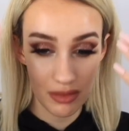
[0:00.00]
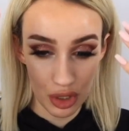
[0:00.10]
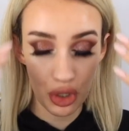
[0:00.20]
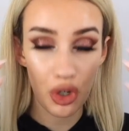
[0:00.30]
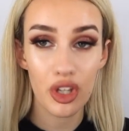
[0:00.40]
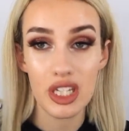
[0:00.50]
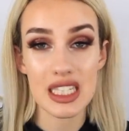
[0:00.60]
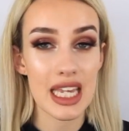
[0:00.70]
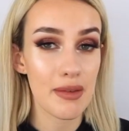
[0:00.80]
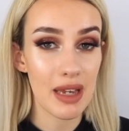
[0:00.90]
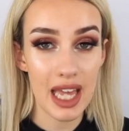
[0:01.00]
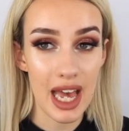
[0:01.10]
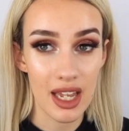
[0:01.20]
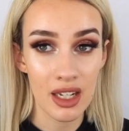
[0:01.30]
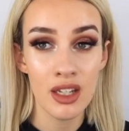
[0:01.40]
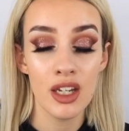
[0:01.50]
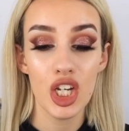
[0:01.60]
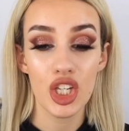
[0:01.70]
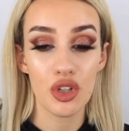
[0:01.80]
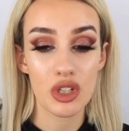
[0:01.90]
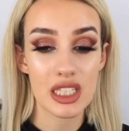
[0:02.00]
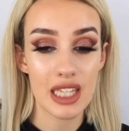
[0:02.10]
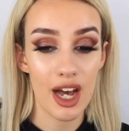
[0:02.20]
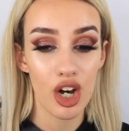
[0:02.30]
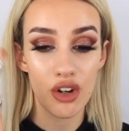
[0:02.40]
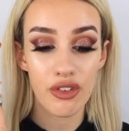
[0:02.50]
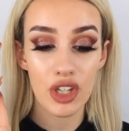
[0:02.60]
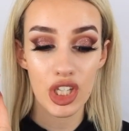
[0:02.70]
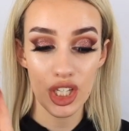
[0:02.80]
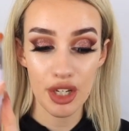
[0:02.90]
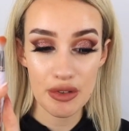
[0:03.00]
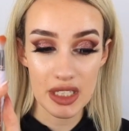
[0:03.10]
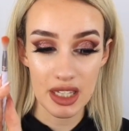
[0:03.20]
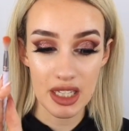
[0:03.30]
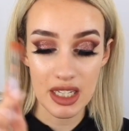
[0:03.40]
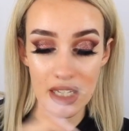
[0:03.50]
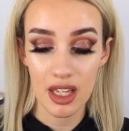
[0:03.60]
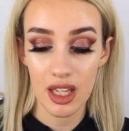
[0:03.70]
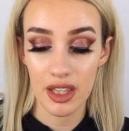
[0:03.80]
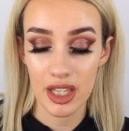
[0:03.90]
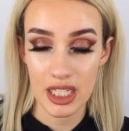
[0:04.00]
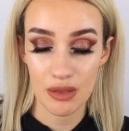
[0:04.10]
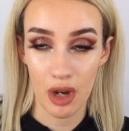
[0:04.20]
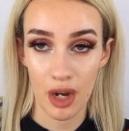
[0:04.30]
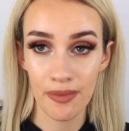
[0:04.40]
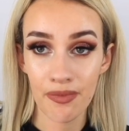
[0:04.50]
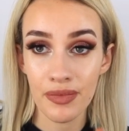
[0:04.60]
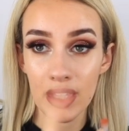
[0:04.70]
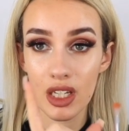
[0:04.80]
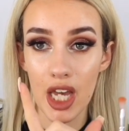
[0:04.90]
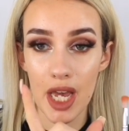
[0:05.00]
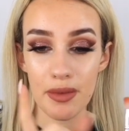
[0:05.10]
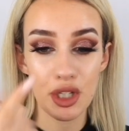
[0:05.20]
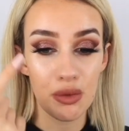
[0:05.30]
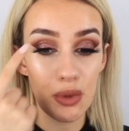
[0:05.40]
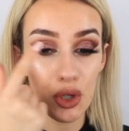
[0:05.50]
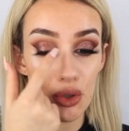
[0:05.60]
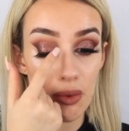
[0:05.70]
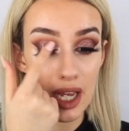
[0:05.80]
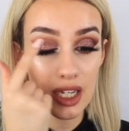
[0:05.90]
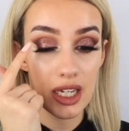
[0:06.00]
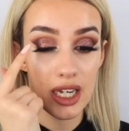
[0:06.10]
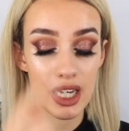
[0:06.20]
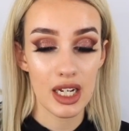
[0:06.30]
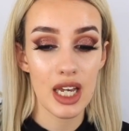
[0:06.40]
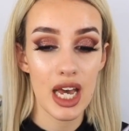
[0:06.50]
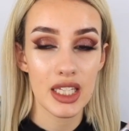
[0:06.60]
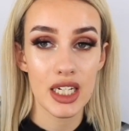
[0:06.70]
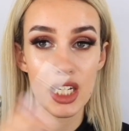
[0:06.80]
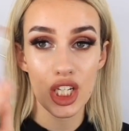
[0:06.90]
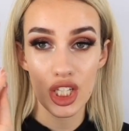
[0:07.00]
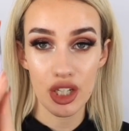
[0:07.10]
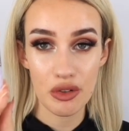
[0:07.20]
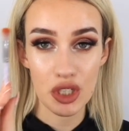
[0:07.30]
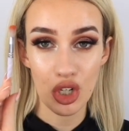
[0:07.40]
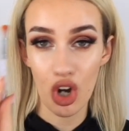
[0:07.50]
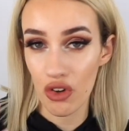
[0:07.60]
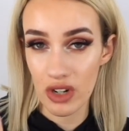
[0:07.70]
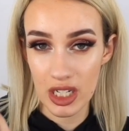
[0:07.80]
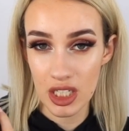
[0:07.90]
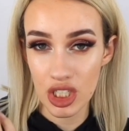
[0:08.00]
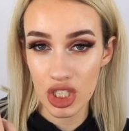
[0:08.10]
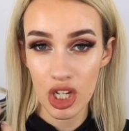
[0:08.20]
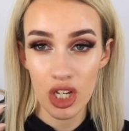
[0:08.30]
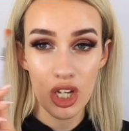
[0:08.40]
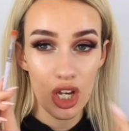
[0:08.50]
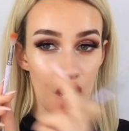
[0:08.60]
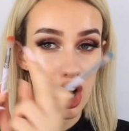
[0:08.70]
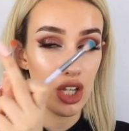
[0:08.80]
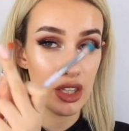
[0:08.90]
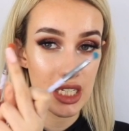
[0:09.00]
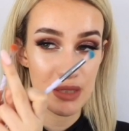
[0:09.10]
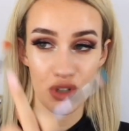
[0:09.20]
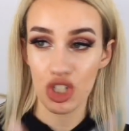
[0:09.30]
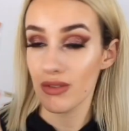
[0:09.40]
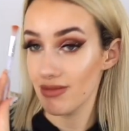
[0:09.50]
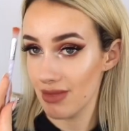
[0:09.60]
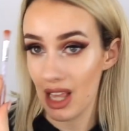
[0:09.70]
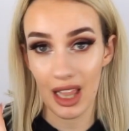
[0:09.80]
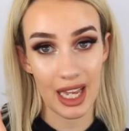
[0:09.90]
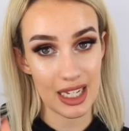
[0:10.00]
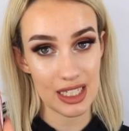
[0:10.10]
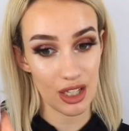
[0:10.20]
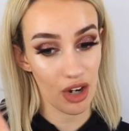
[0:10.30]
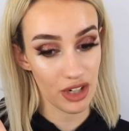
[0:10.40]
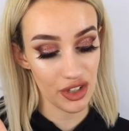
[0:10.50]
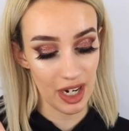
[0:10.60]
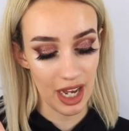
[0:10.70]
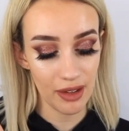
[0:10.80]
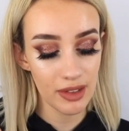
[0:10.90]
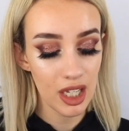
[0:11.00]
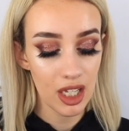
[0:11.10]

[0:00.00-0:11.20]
colour scheme again, you could start off using this one. You could put the pink in and then use an orange on this brush, like it's orange right now.